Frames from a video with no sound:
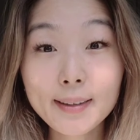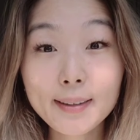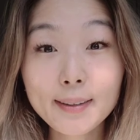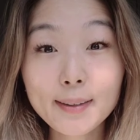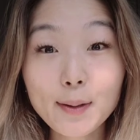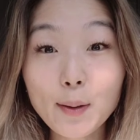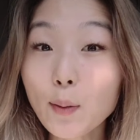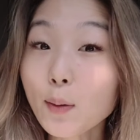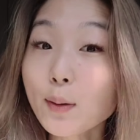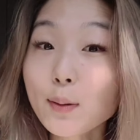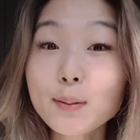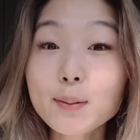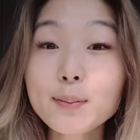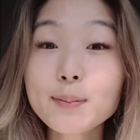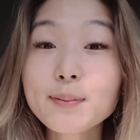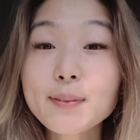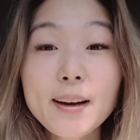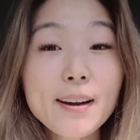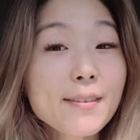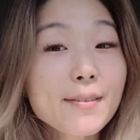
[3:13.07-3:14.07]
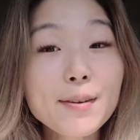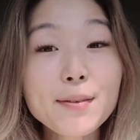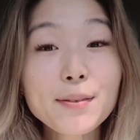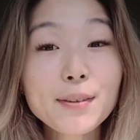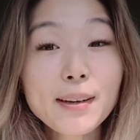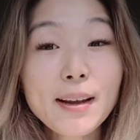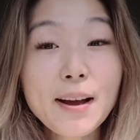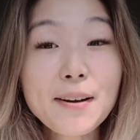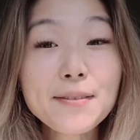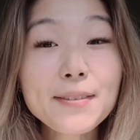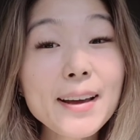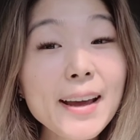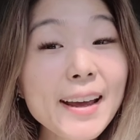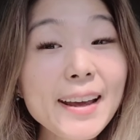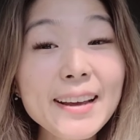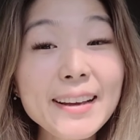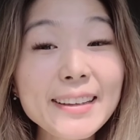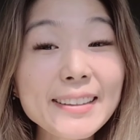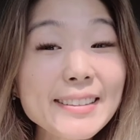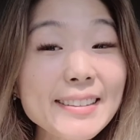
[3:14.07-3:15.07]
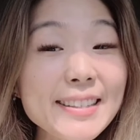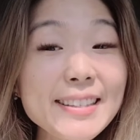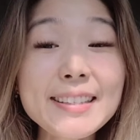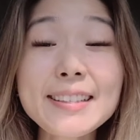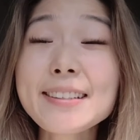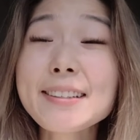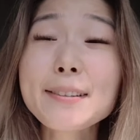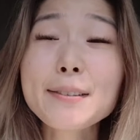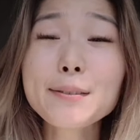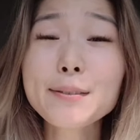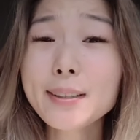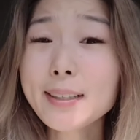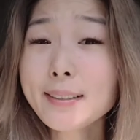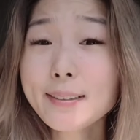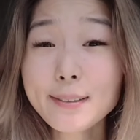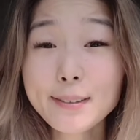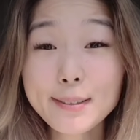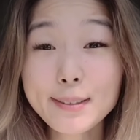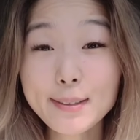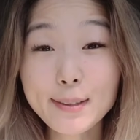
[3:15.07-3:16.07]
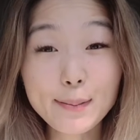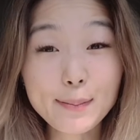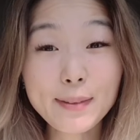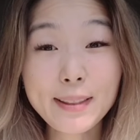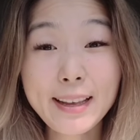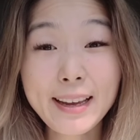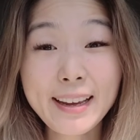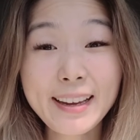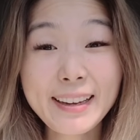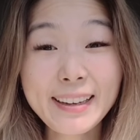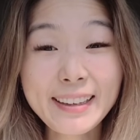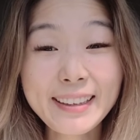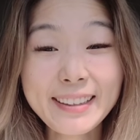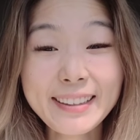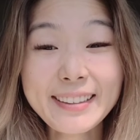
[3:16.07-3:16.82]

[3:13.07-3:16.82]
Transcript: go to my favorite cafe and sit and read or something.